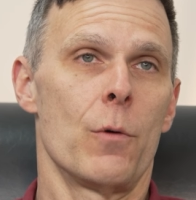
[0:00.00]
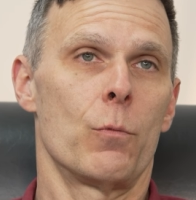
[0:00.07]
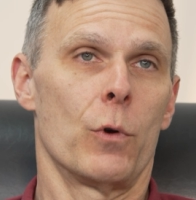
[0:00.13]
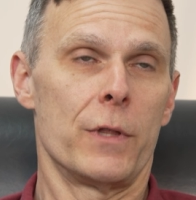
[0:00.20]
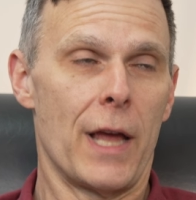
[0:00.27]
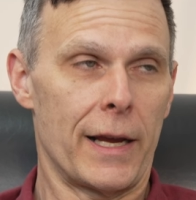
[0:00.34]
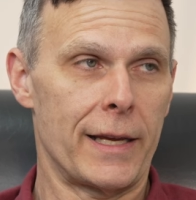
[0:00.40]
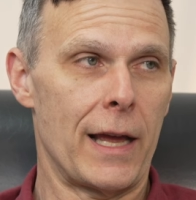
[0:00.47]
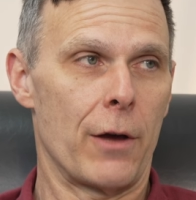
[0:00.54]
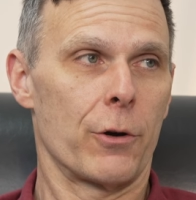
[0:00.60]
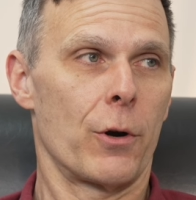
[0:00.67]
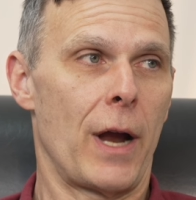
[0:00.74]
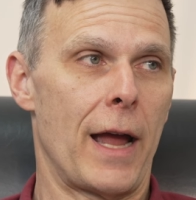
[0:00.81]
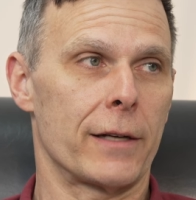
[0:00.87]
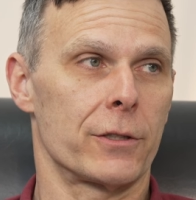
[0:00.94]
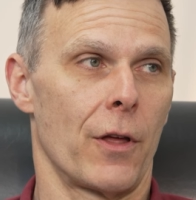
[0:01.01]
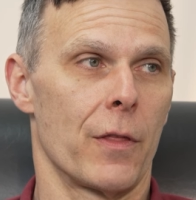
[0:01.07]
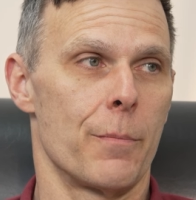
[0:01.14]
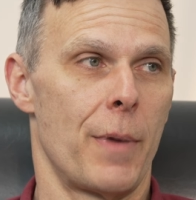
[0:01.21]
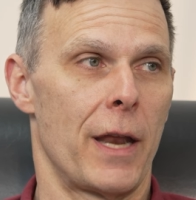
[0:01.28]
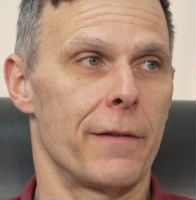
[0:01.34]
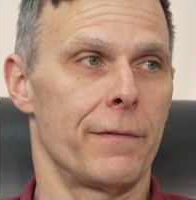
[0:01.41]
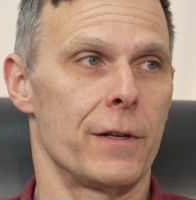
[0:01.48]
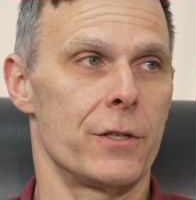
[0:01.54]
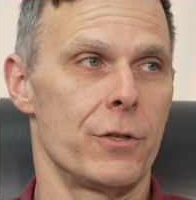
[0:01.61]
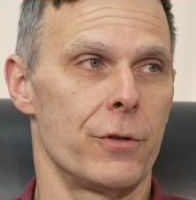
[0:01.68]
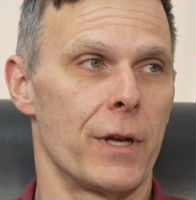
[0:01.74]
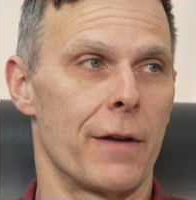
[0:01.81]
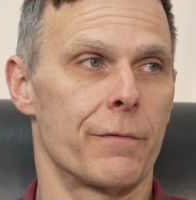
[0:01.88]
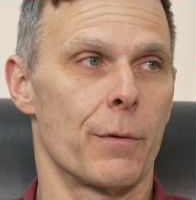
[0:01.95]
would that counteract all the benefits
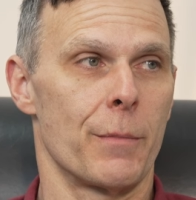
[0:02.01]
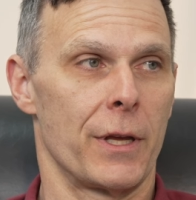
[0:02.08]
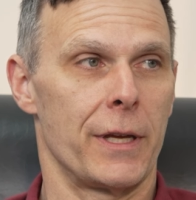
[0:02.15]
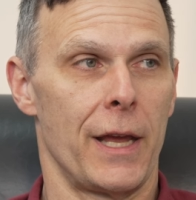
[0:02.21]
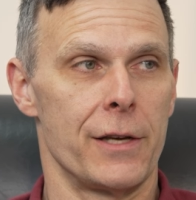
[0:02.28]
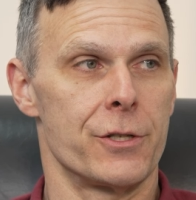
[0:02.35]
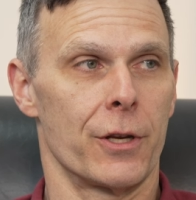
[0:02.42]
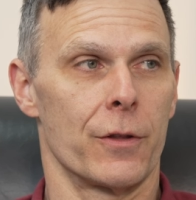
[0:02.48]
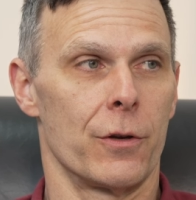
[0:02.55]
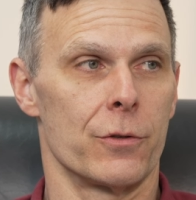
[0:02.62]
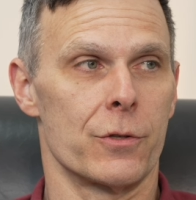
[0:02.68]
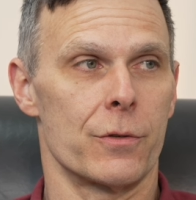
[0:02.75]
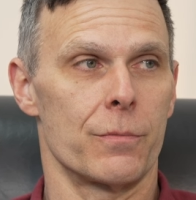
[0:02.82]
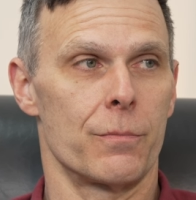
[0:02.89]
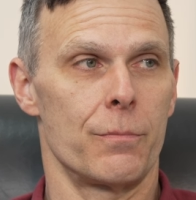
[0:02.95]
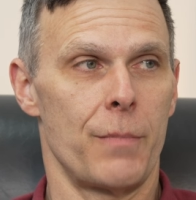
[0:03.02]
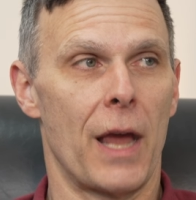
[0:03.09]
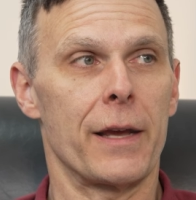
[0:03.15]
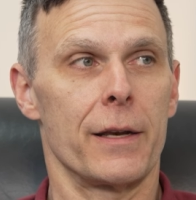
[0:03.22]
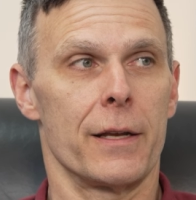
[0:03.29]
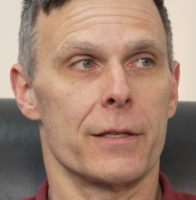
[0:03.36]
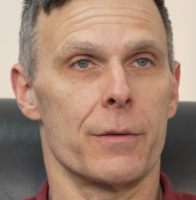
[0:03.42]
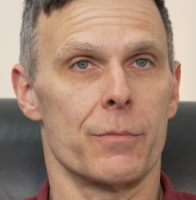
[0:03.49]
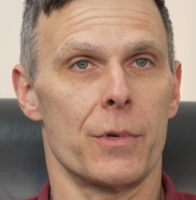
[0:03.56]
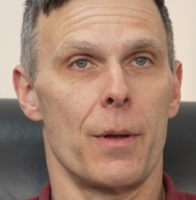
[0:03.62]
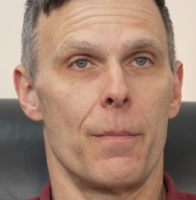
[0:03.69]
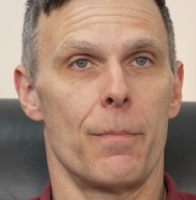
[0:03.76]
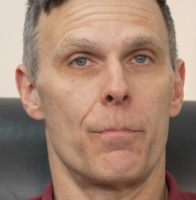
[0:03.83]
you get from engaging those mechanisms?